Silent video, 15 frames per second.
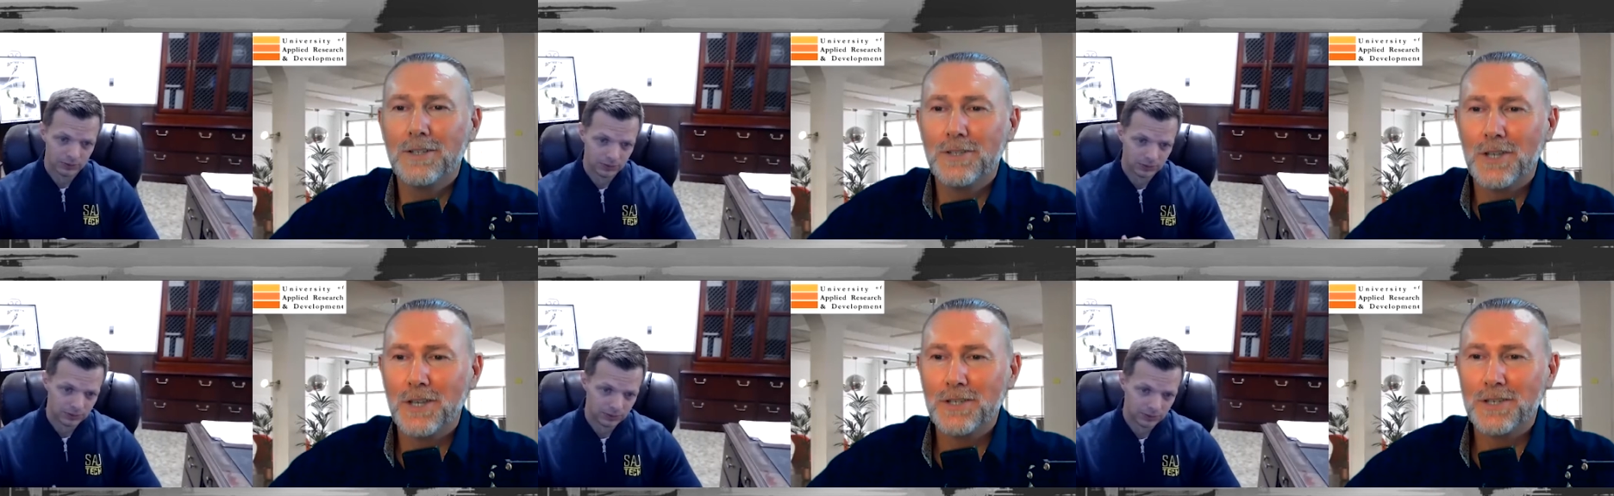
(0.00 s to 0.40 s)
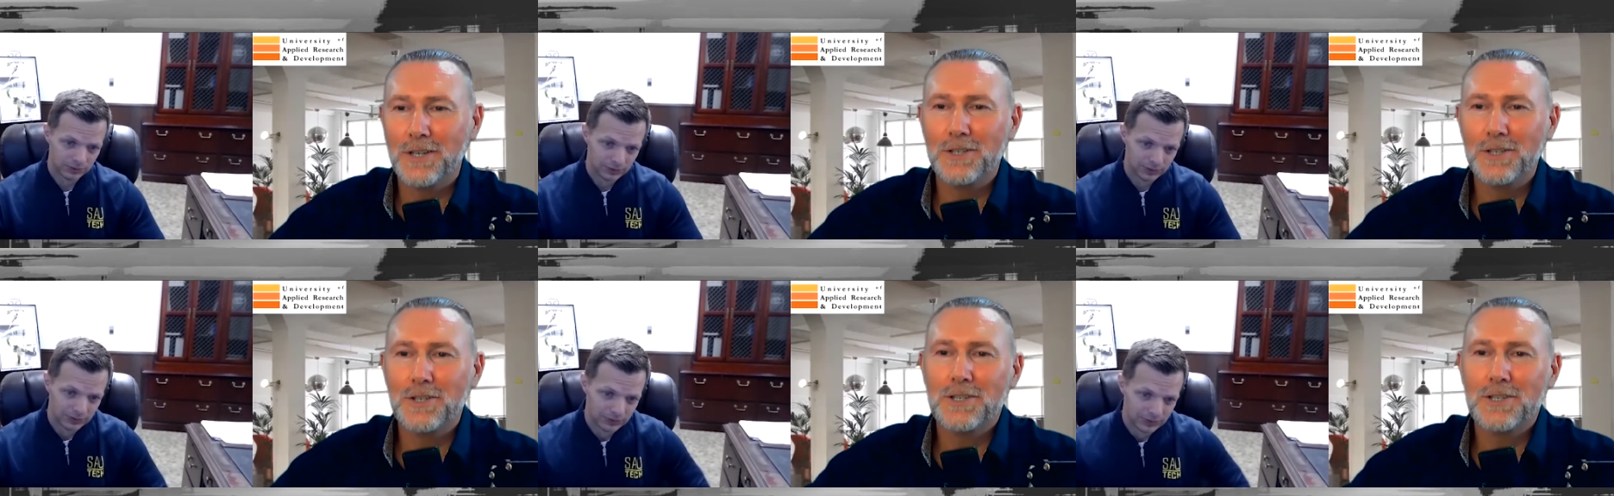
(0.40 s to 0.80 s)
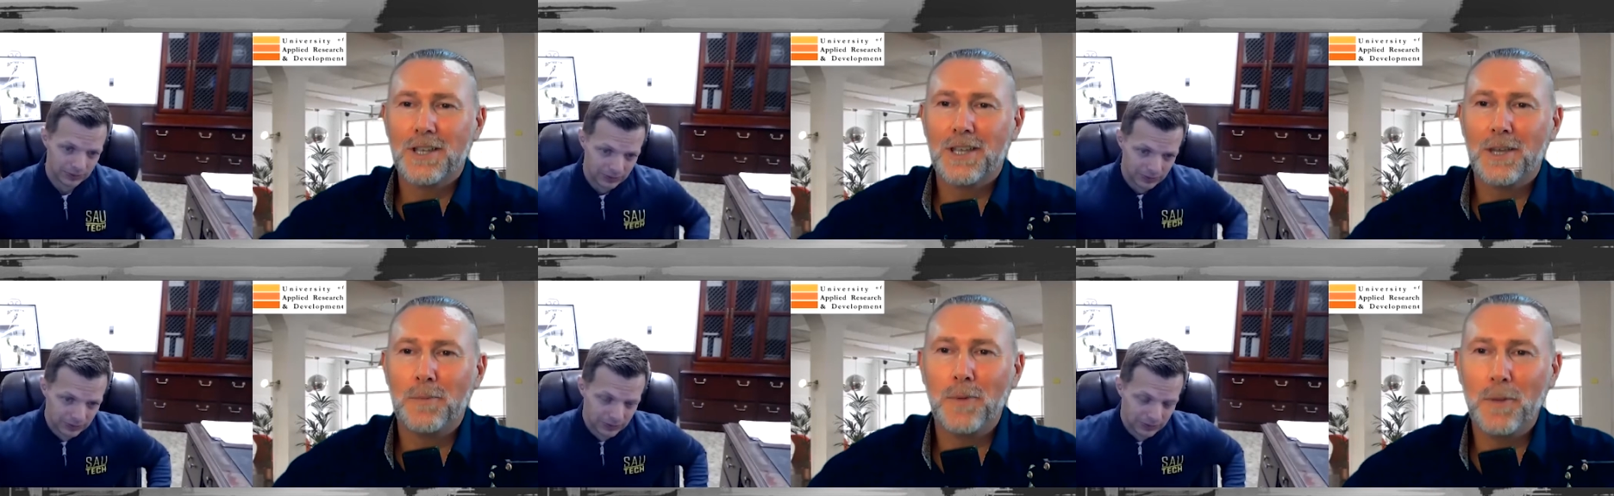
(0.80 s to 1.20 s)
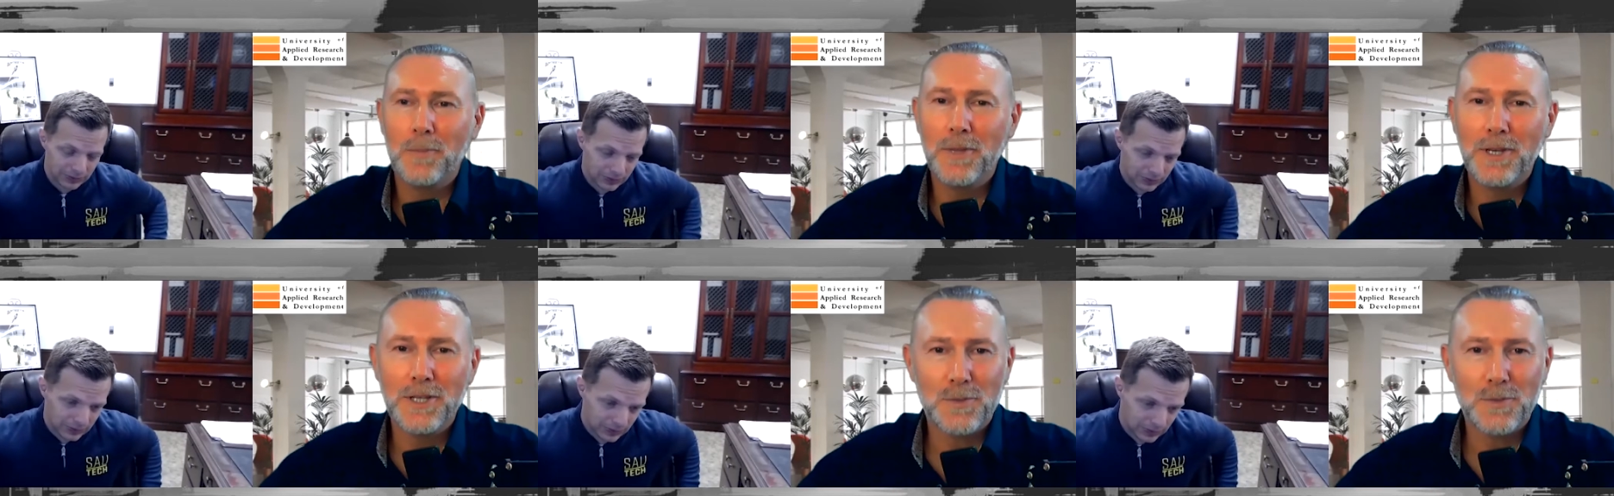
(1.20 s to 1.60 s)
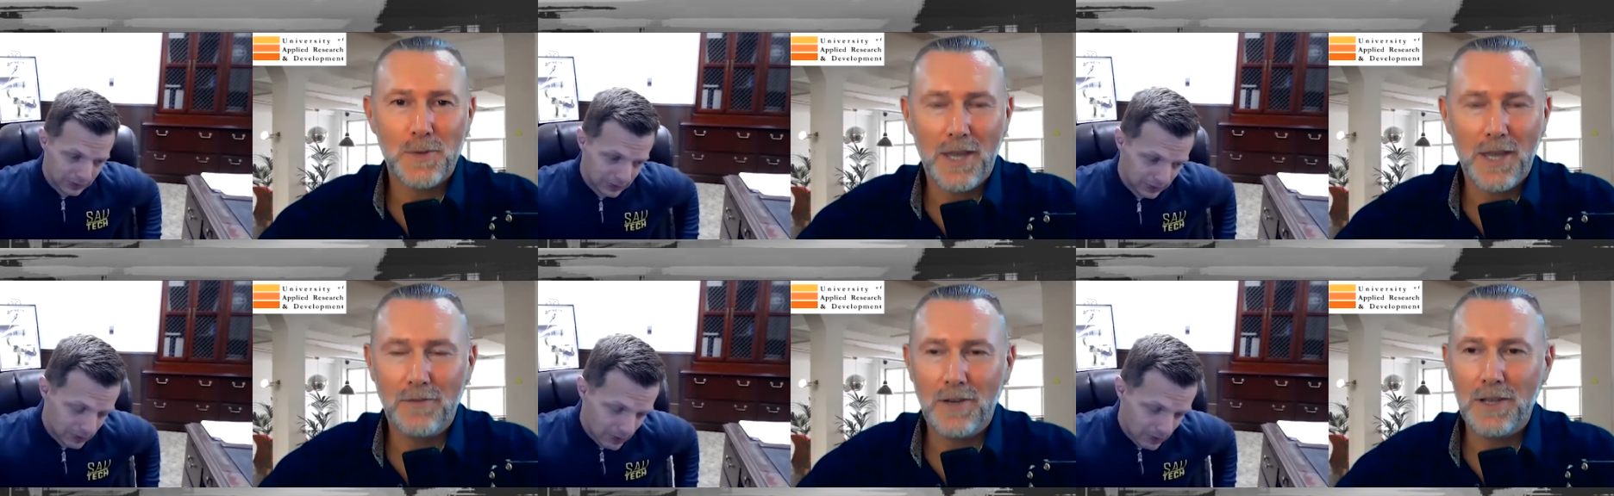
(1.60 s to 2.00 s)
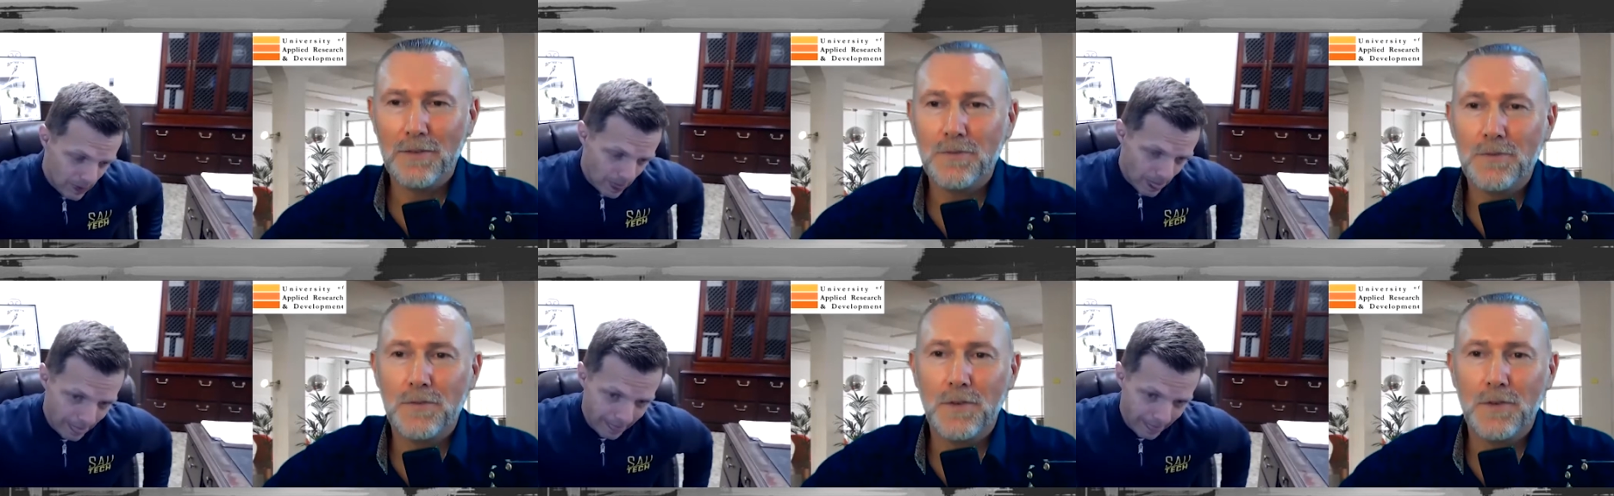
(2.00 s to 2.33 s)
Speaker 1: Jason, in just the couple of minutes we have left,